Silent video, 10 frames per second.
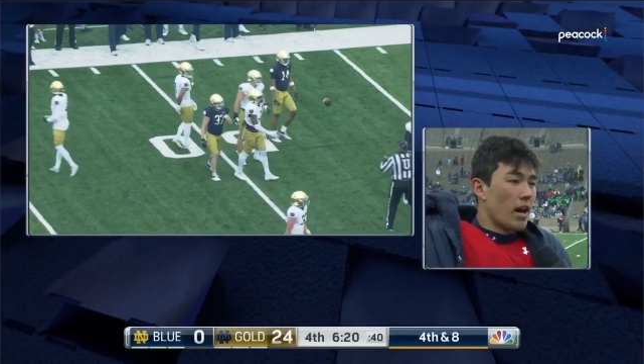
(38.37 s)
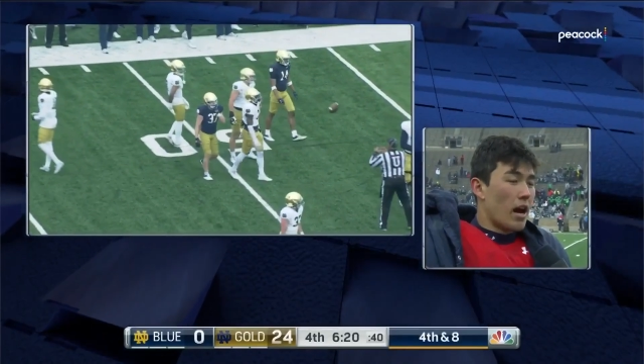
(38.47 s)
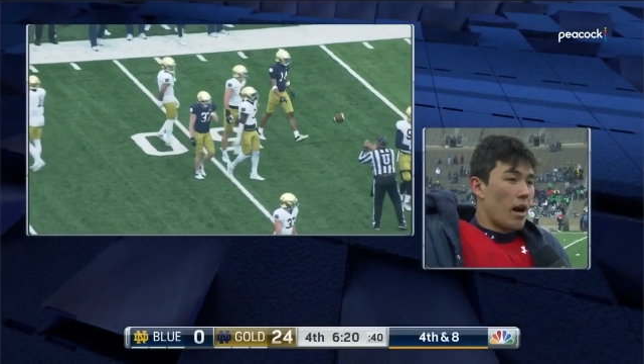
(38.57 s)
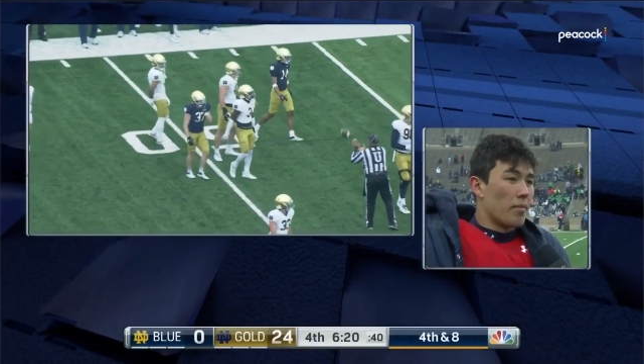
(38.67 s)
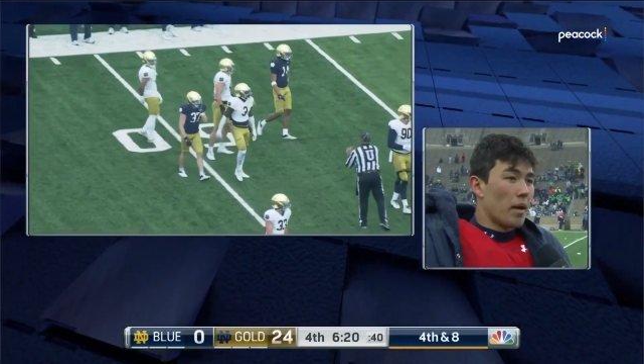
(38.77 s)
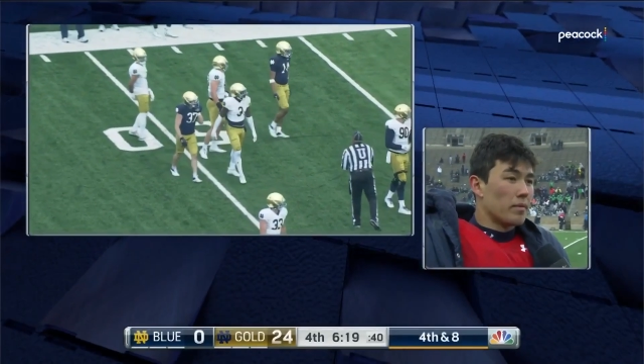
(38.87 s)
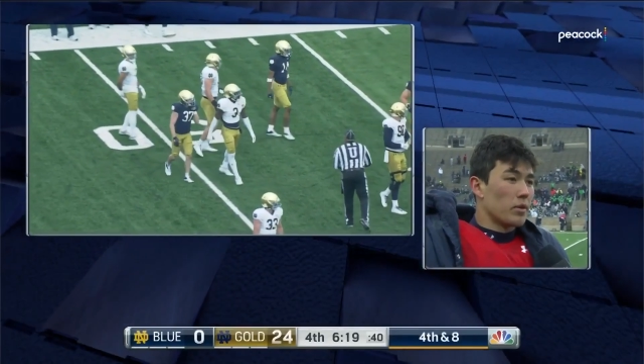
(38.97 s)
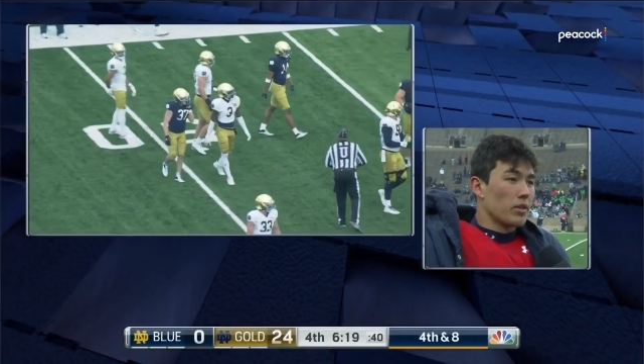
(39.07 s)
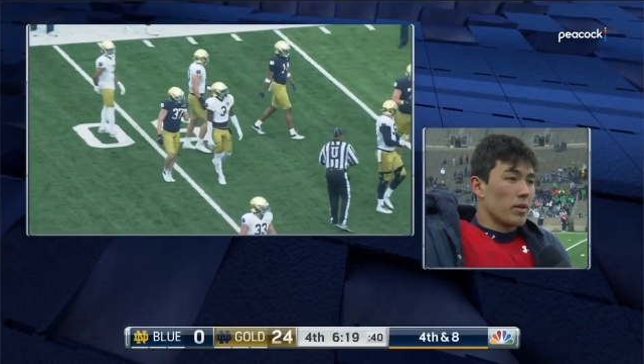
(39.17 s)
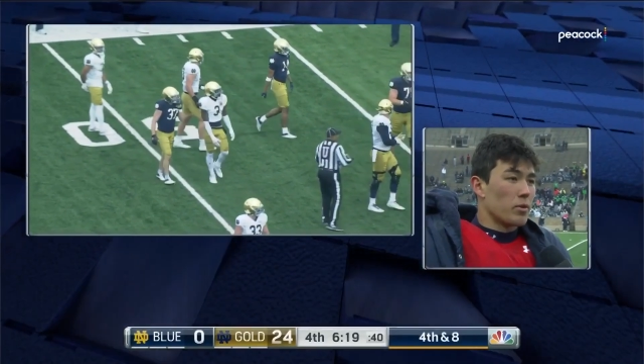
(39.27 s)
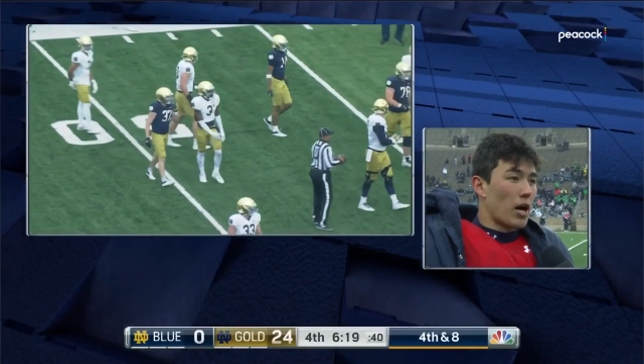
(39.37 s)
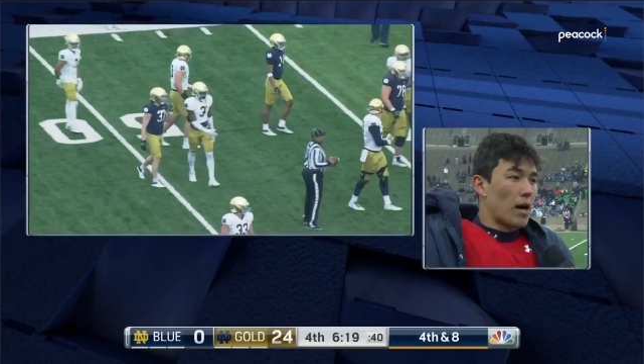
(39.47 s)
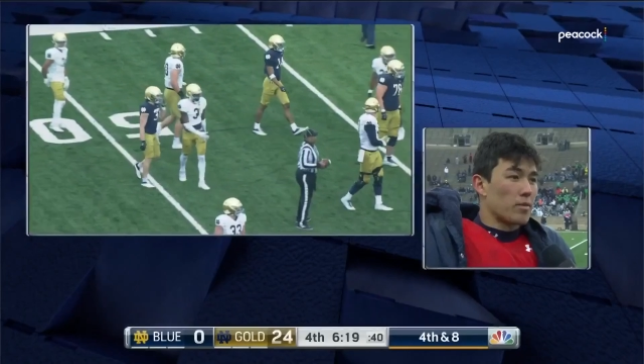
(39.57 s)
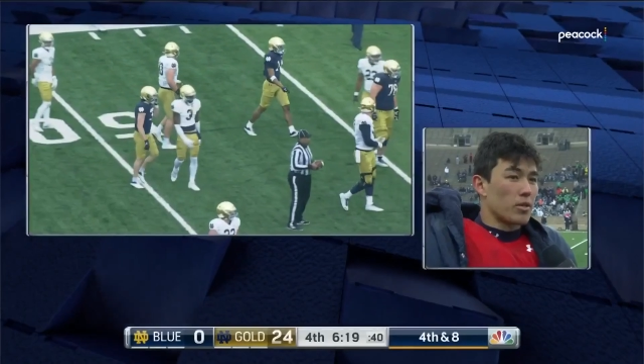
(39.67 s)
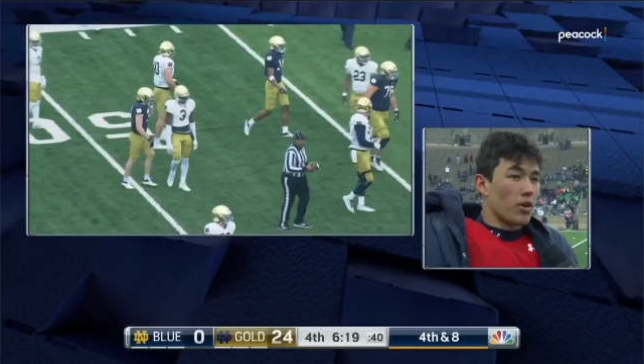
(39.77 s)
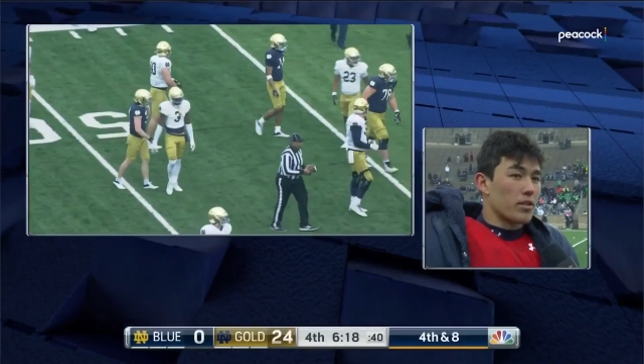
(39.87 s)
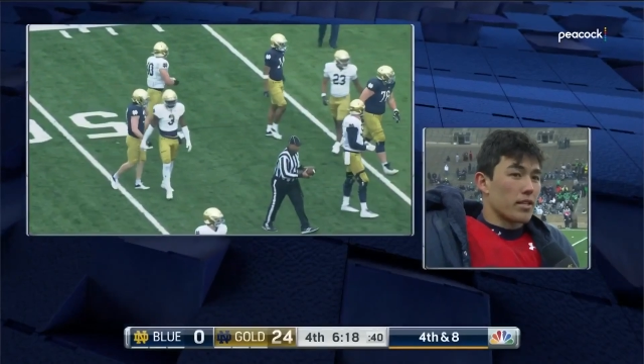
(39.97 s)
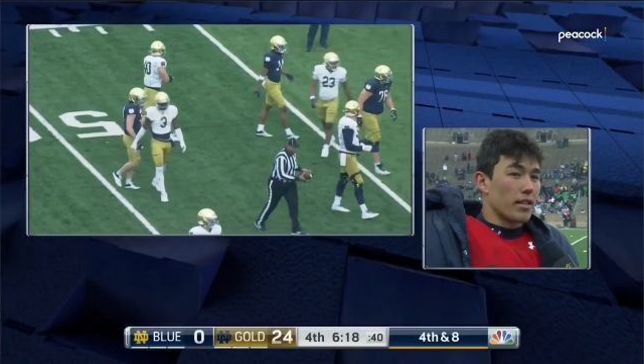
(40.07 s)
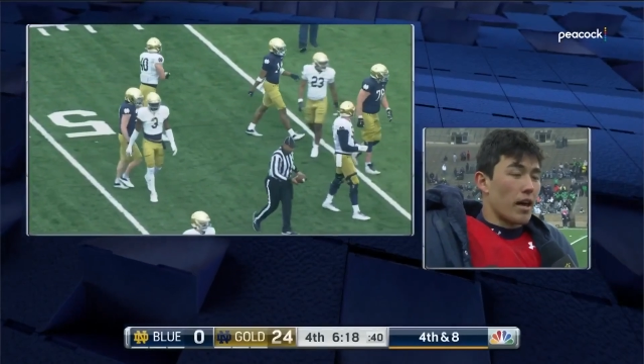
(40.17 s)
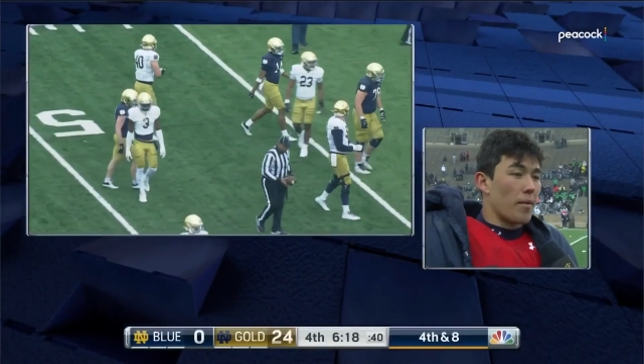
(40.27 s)
um, them doing their jobs and
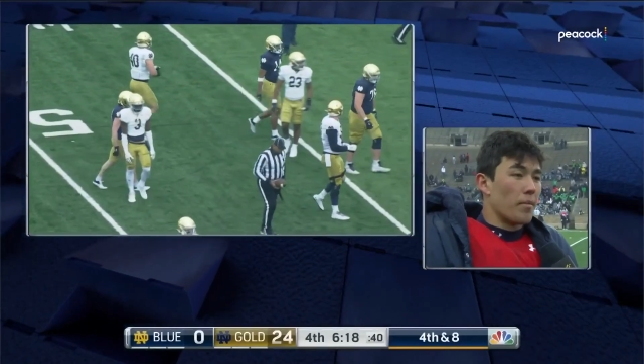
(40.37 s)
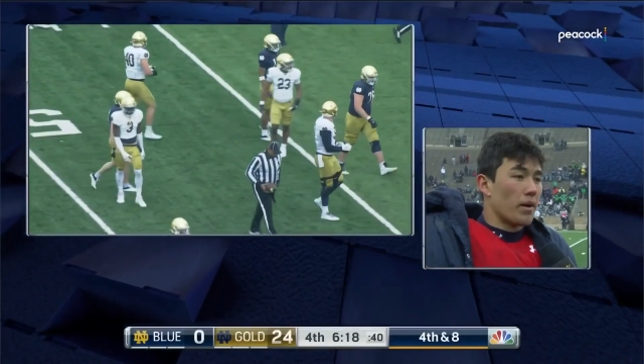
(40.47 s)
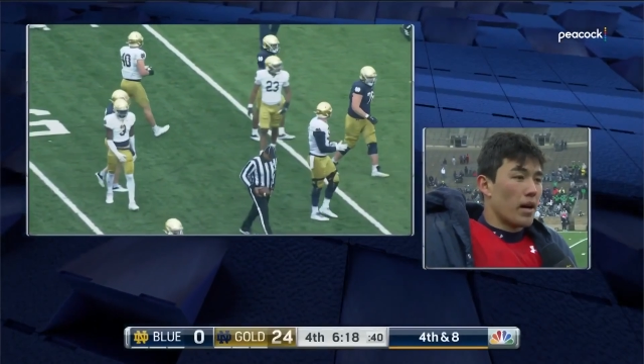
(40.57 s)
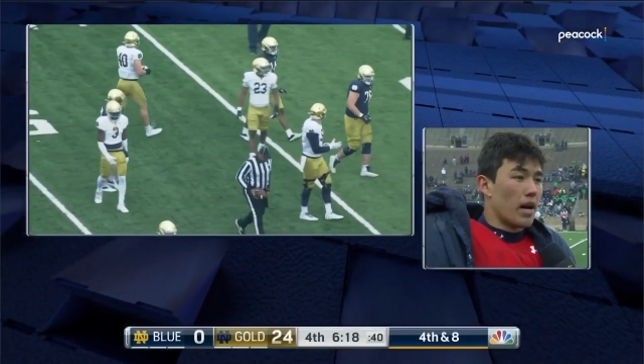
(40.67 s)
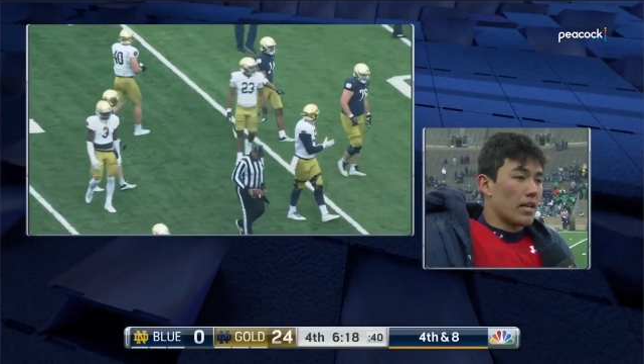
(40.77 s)
trusting them uh,